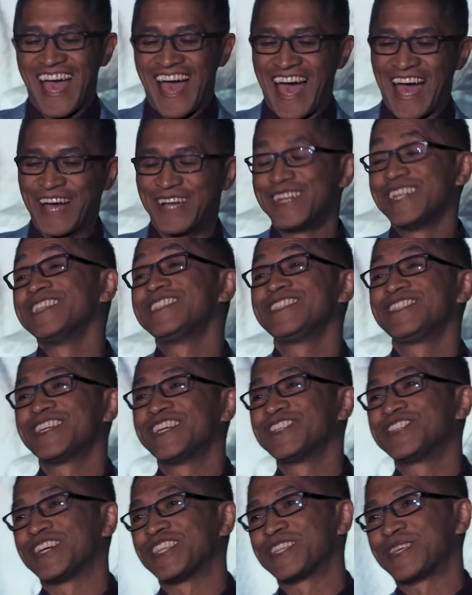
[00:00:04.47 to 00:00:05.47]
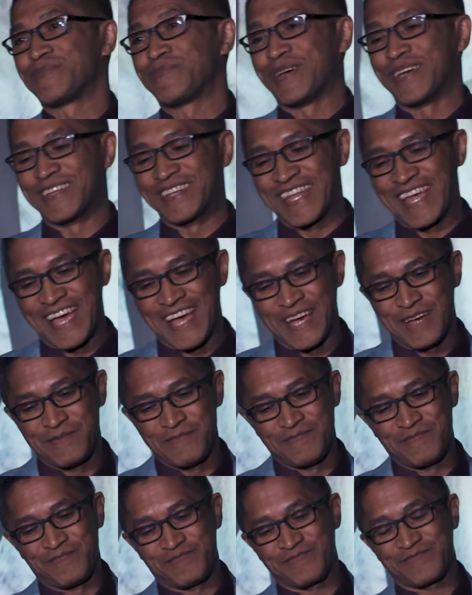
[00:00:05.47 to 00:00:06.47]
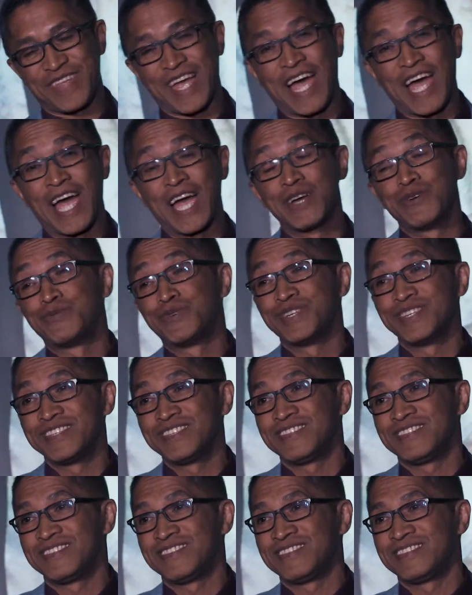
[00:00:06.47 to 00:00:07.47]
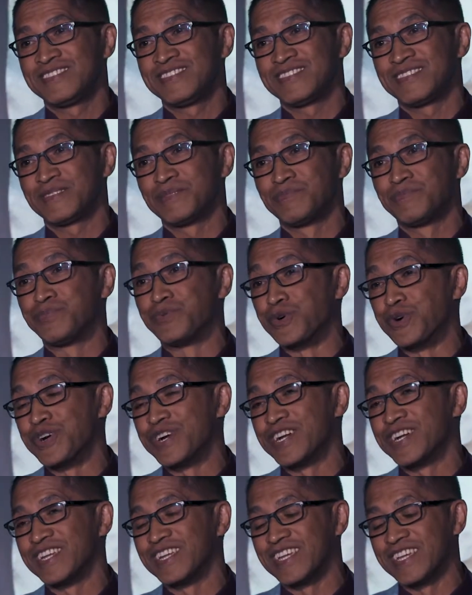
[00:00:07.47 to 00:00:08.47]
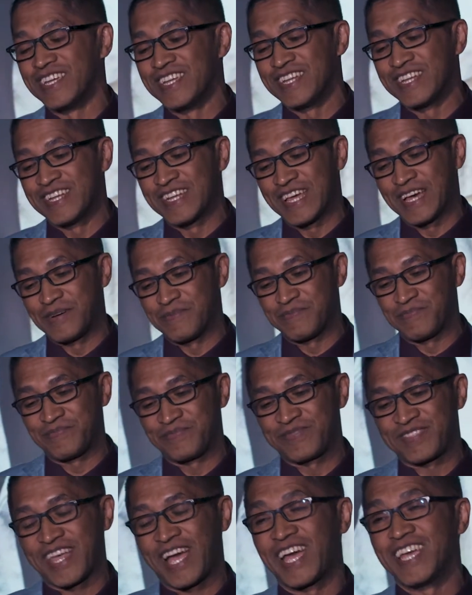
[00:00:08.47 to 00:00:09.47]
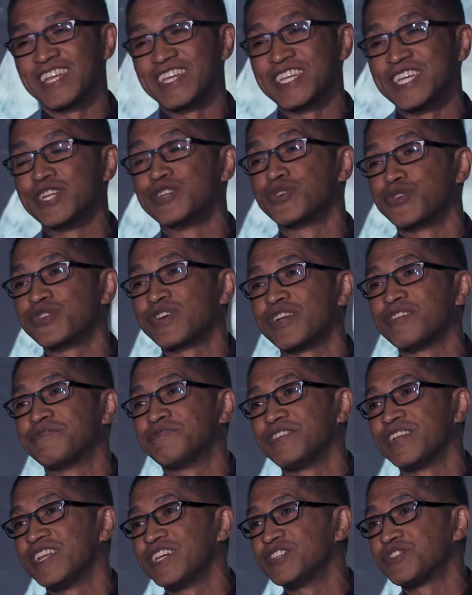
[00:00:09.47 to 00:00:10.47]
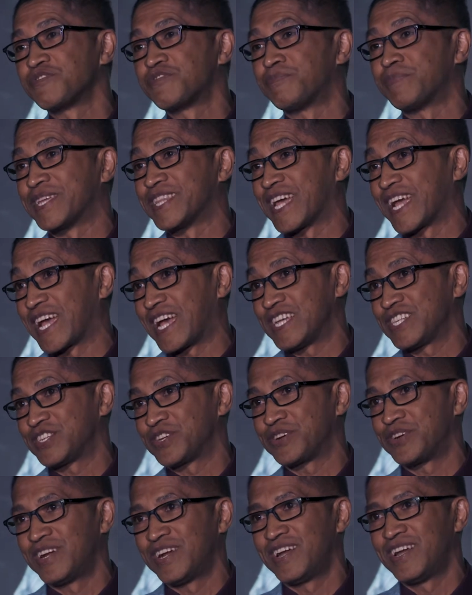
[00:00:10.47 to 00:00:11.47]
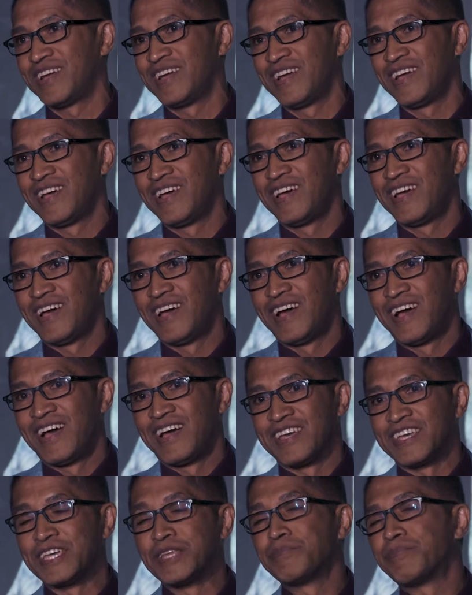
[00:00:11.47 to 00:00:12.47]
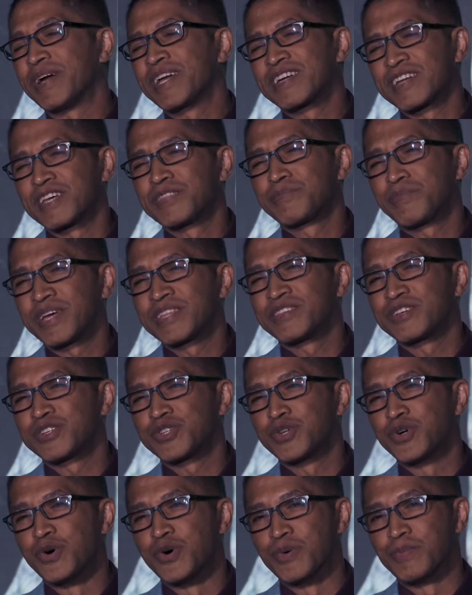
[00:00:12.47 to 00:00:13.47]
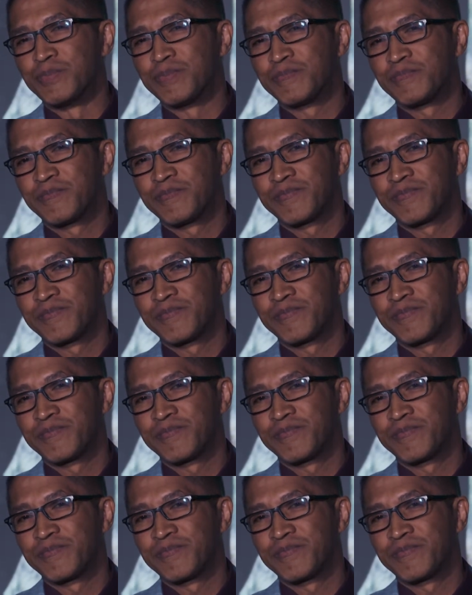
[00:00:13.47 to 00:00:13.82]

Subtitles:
Ladies and gentlemen, I was born in a tiny rural village of Madagascar in my grandmother's home.